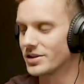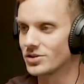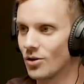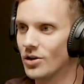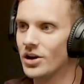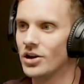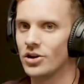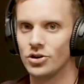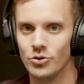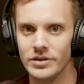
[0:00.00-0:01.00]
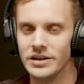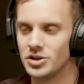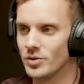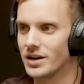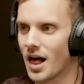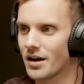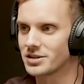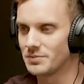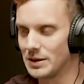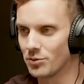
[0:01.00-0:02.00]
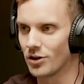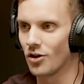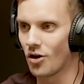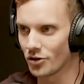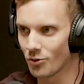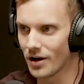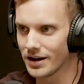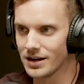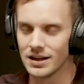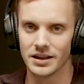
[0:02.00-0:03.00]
So you need to acknowledge the people along the way.